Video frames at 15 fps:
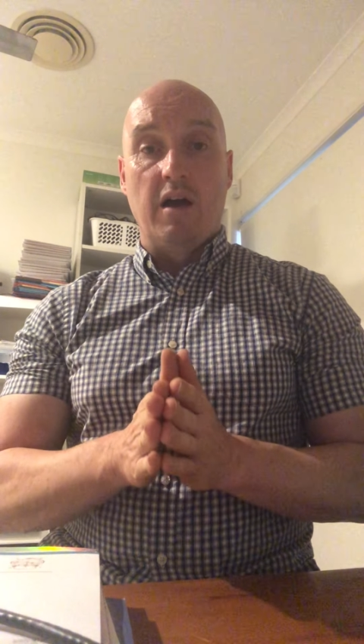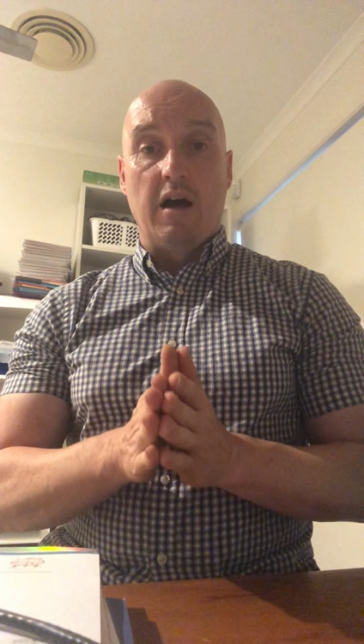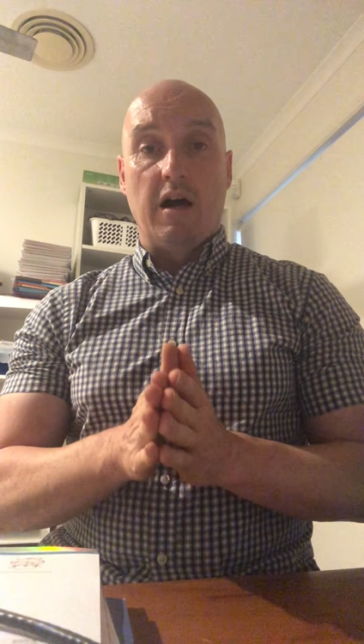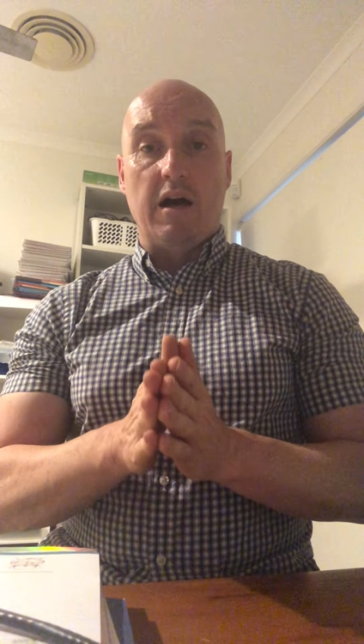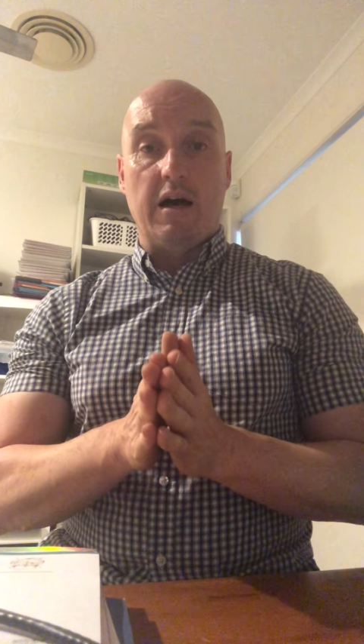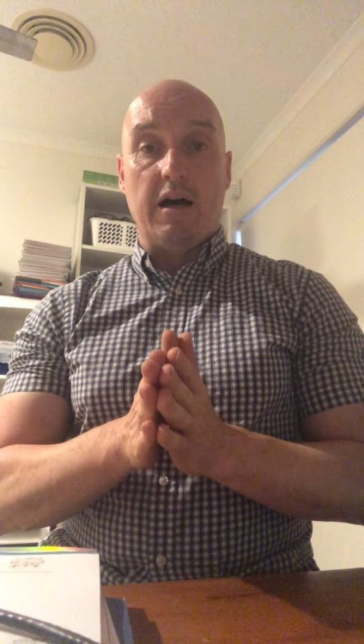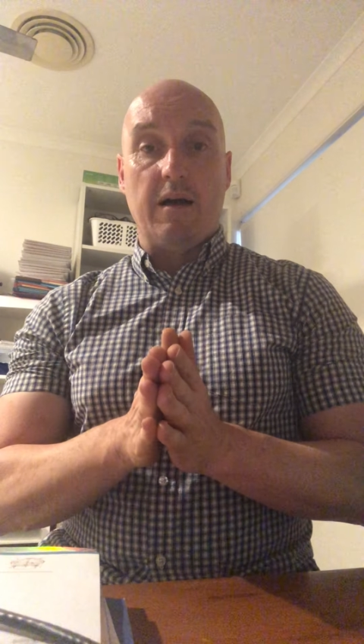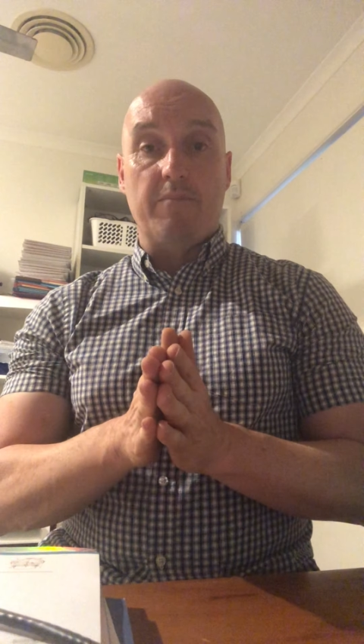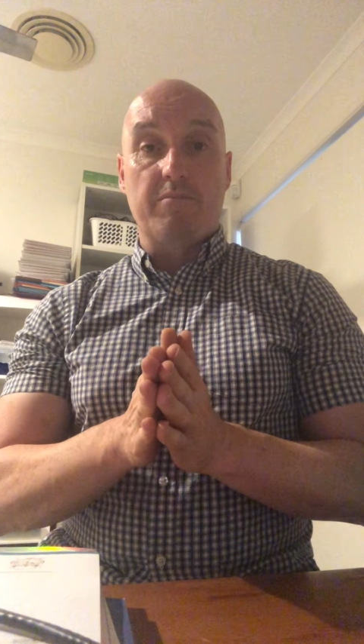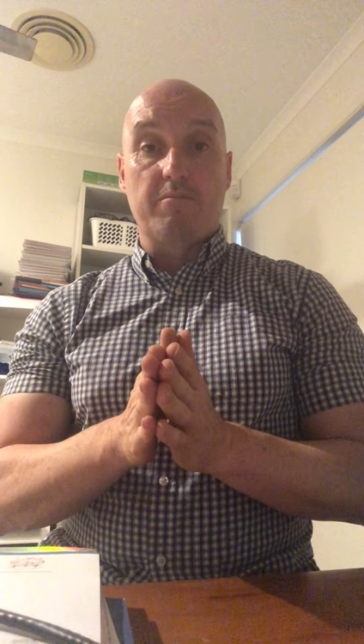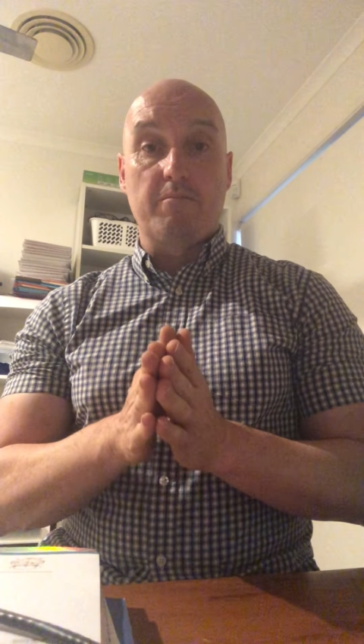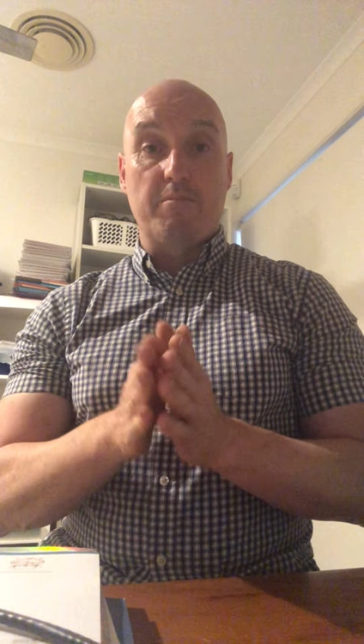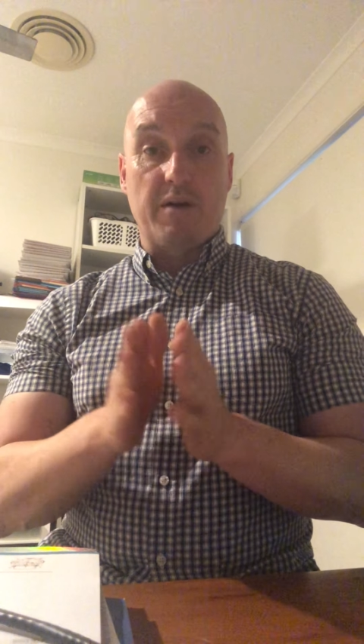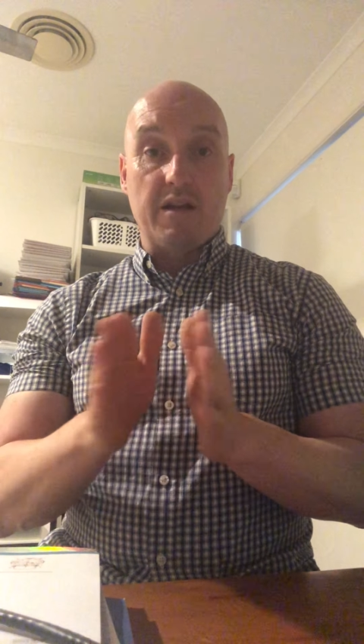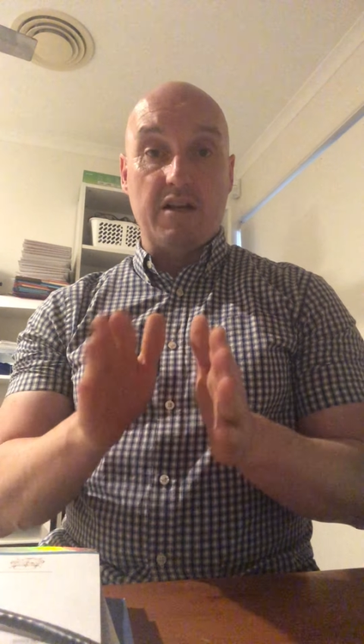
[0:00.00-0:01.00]

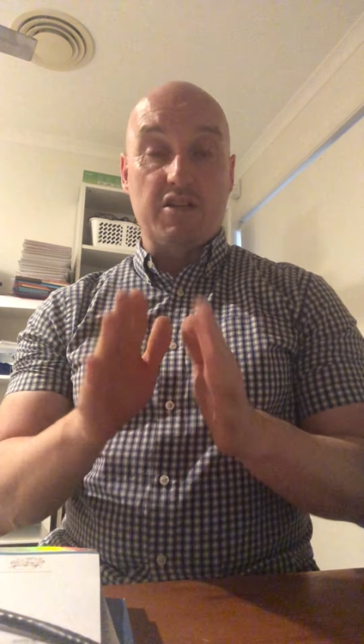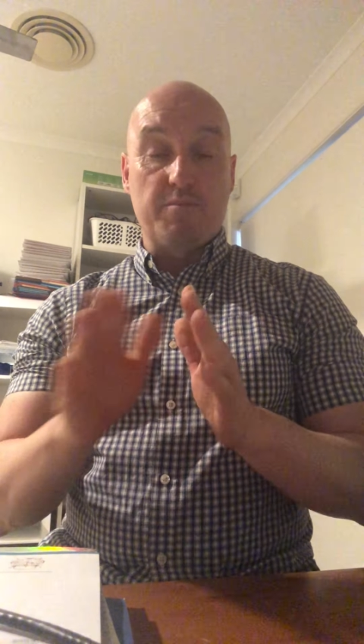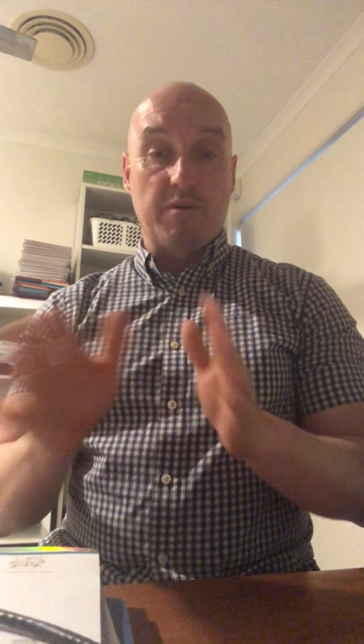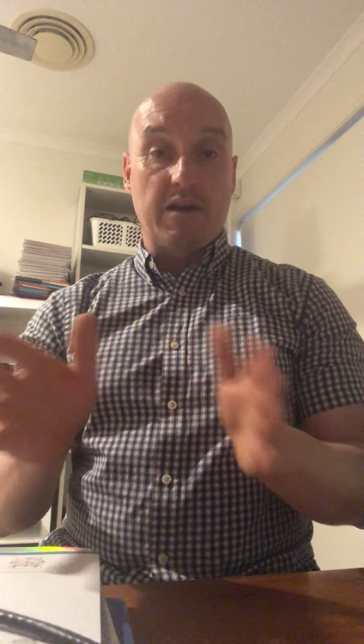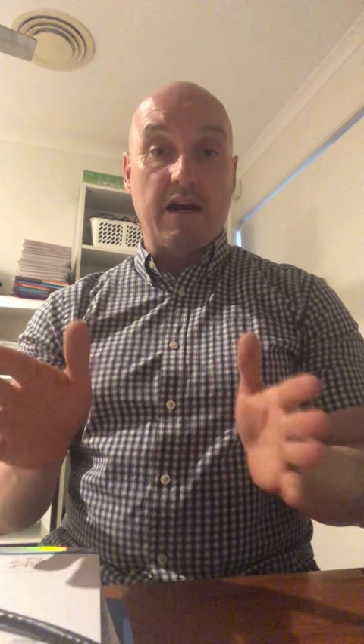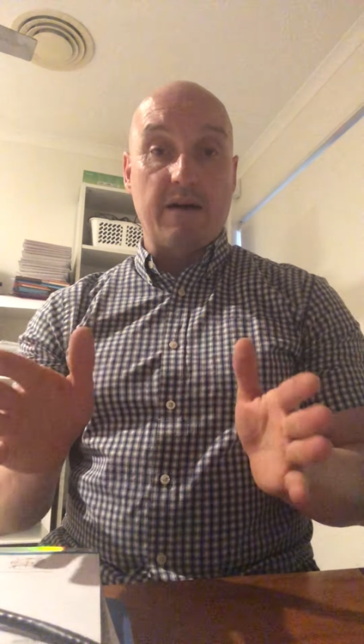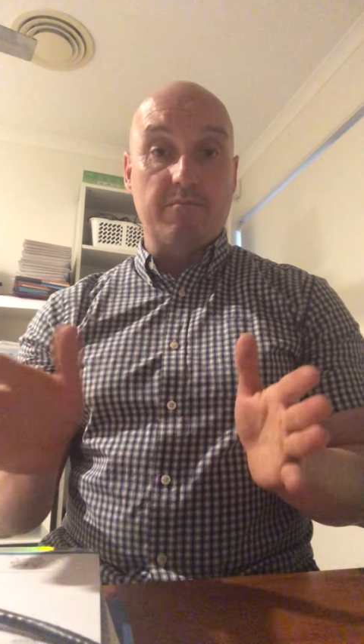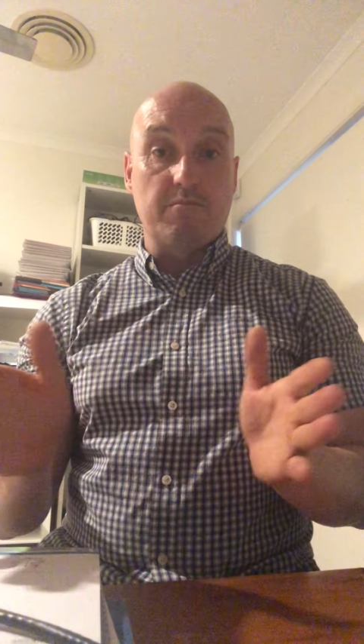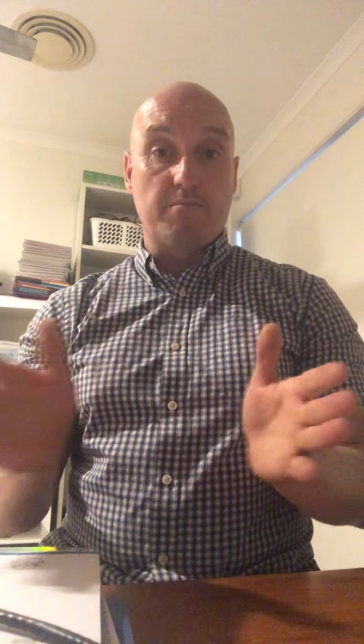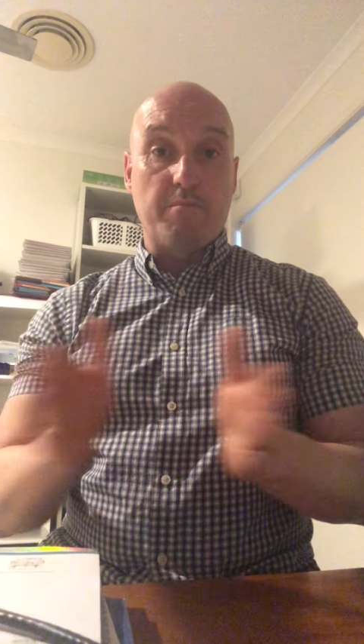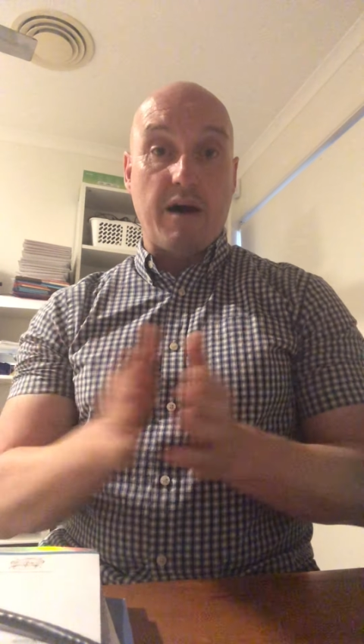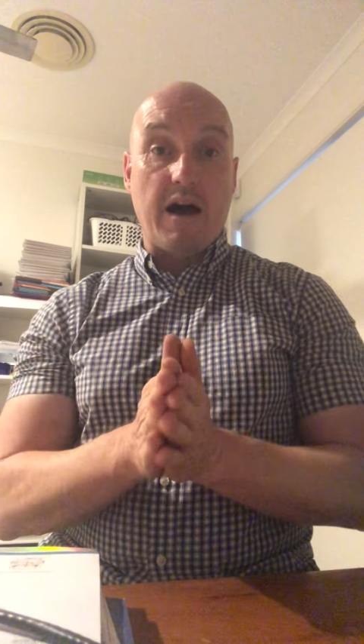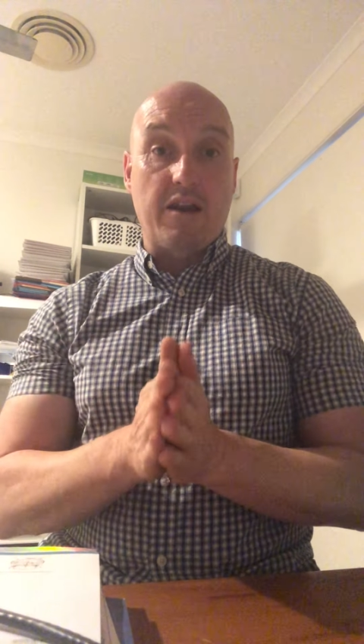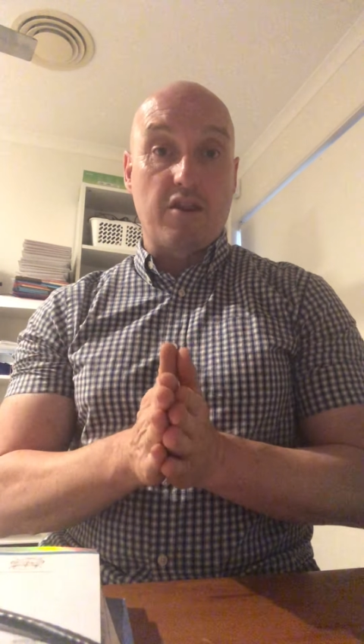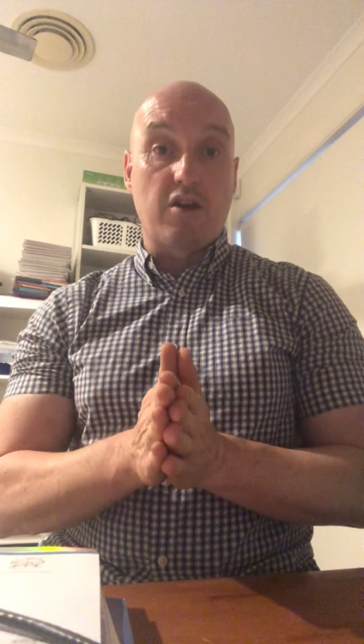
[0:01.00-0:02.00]
but it's become
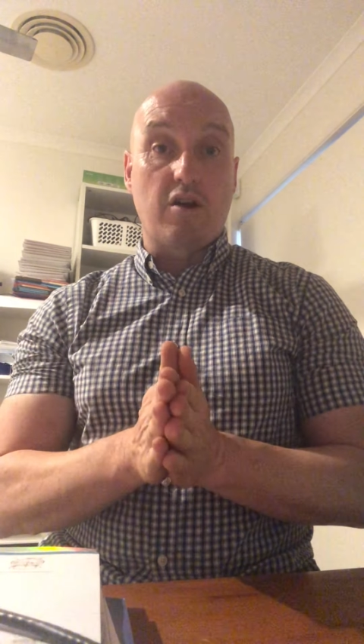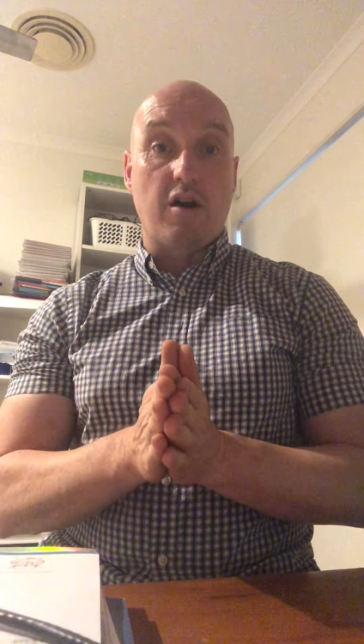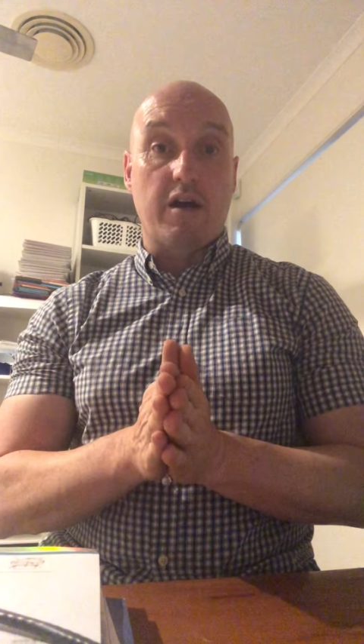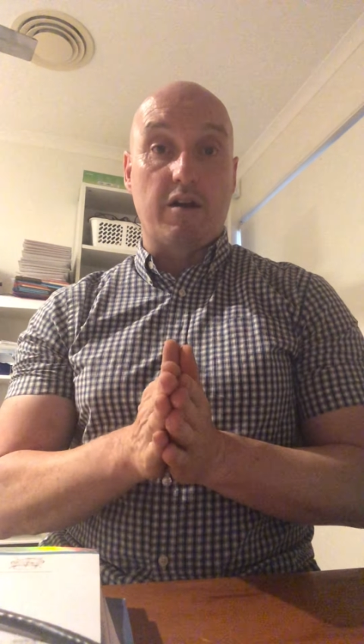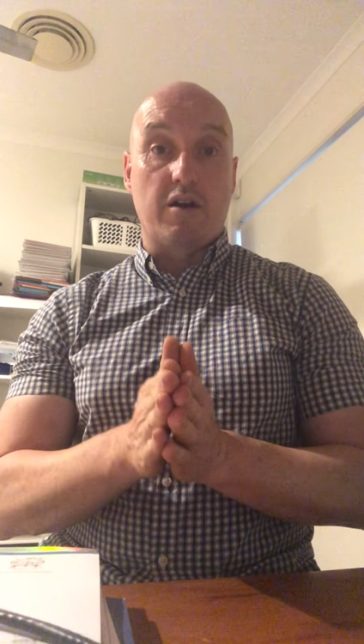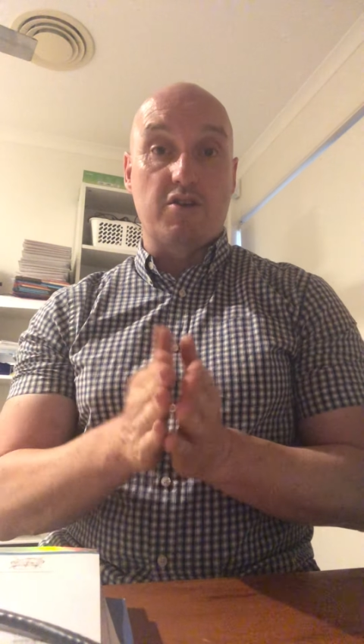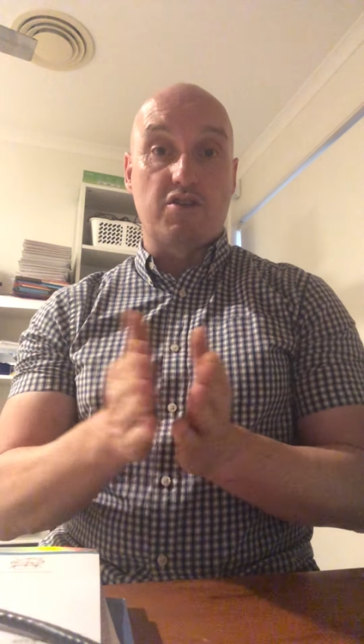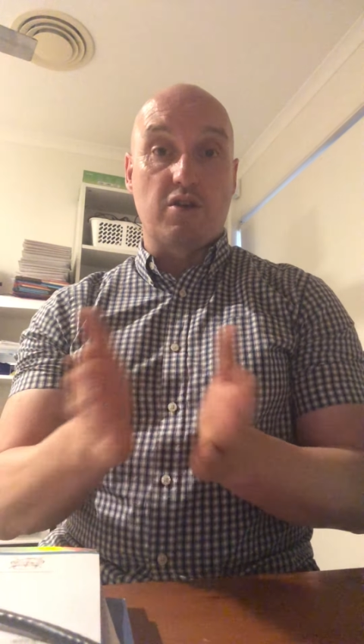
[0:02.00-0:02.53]
part of the guidelines.